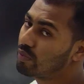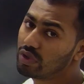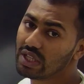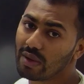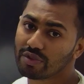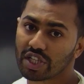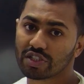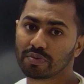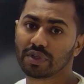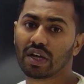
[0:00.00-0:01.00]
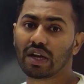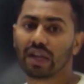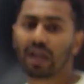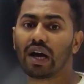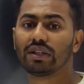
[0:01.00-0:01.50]
William Shakespeare
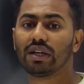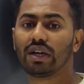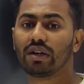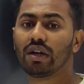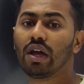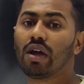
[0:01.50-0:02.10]
and other